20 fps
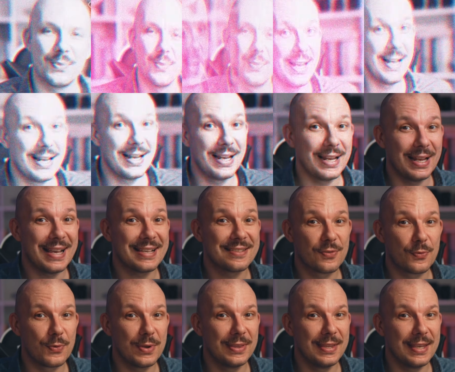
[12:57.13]
So the last
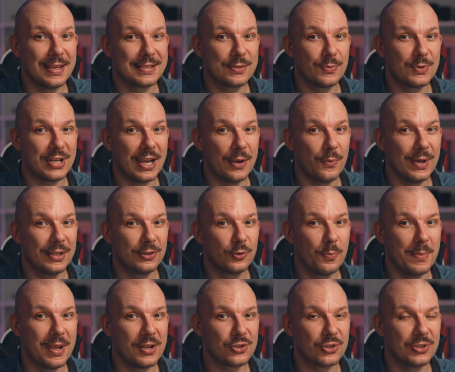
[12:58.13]
3 things which I want to
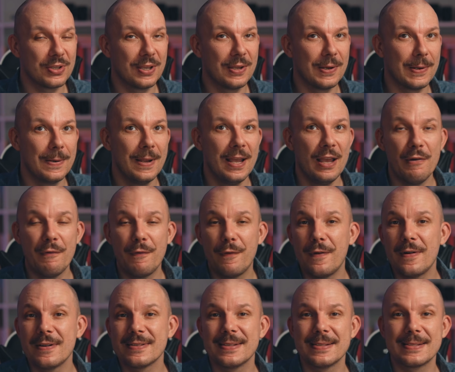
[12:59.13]
mention here,
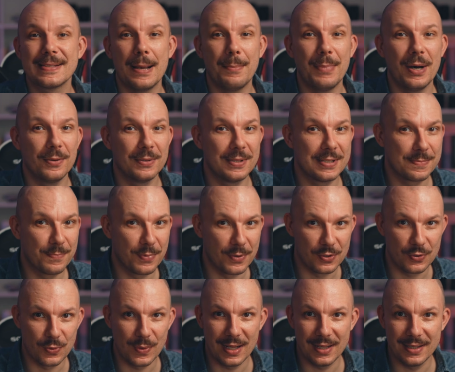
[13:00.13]
first is about the
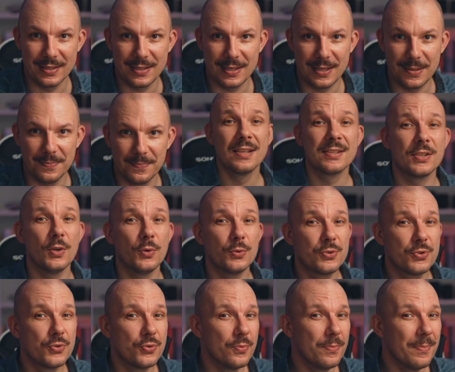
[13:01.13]
spirituality. So
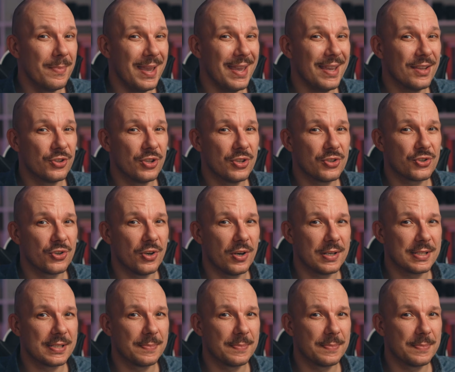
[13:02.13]
to make the chart